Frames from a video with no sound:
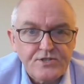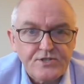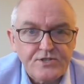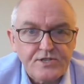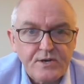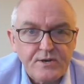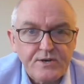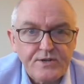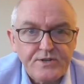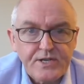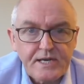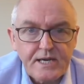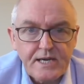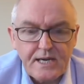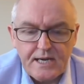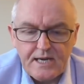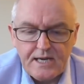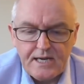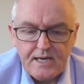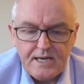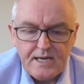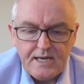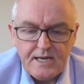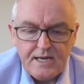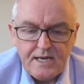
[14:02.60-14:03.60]
So I think
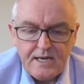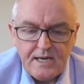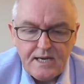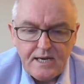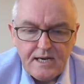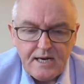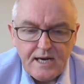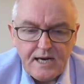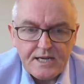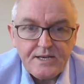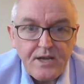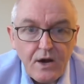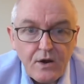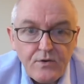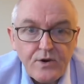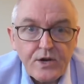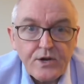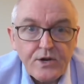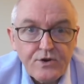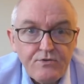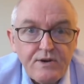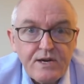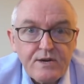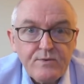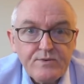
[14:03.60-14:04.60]
I don't
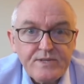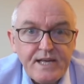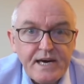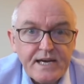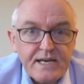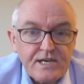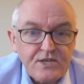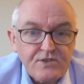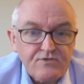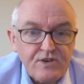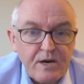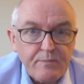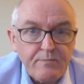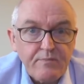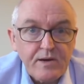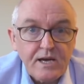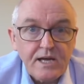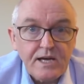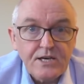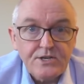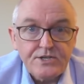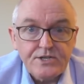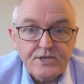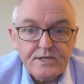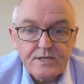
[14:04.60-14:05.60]
agree with that
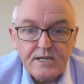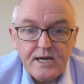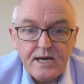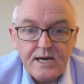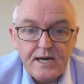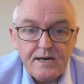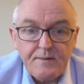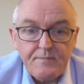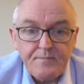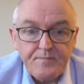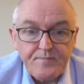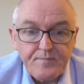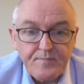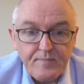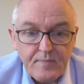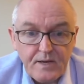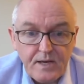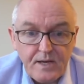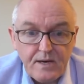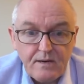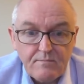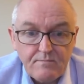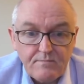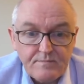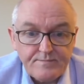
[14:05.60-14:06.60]
extrapolation there,
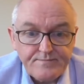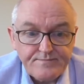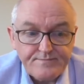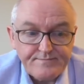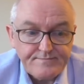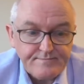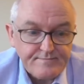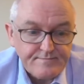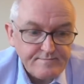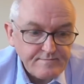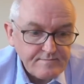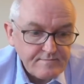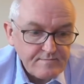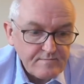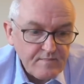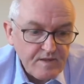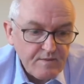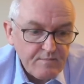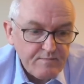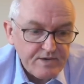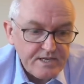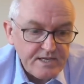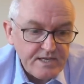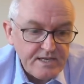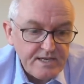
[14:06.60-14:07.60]

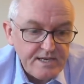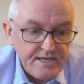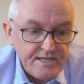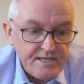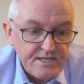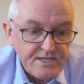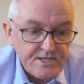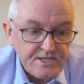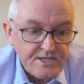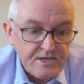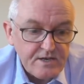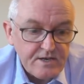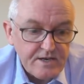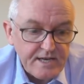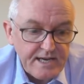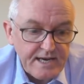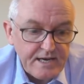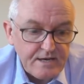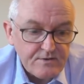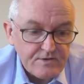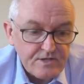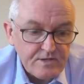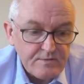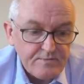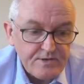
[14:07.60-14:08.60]
but it is turning
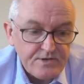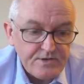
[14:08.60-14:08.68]
out to be